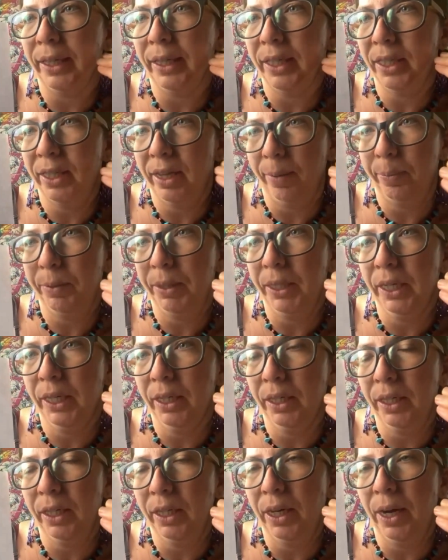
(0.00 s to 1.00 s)
accept
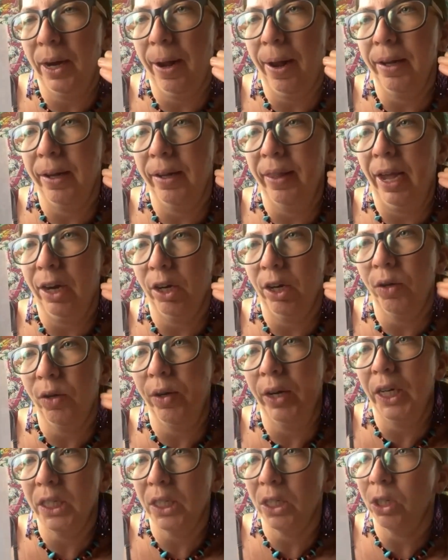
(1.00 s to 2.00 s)
it and that
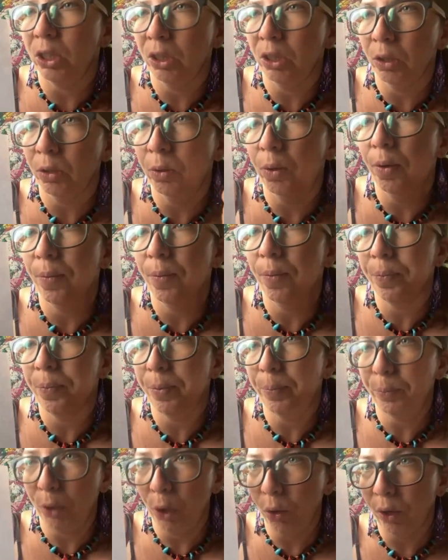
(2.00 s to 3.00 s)
creates a new
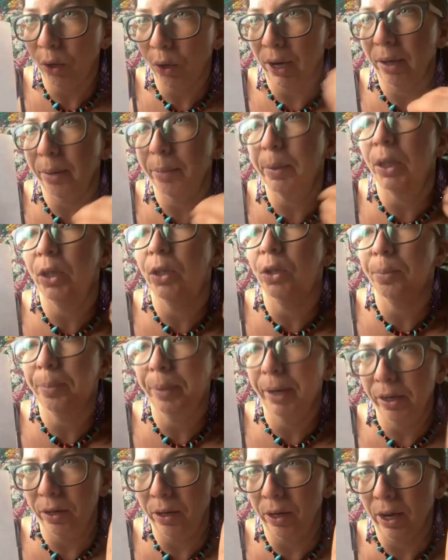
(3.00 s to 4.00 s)
program, a new
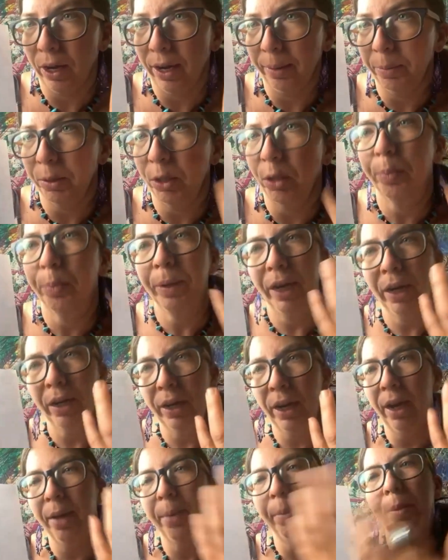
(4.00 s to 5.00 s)
paradigm. So
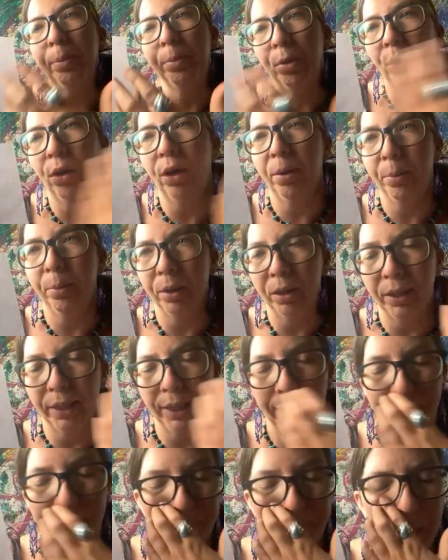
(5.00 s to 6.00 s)
paradigm and program are the same.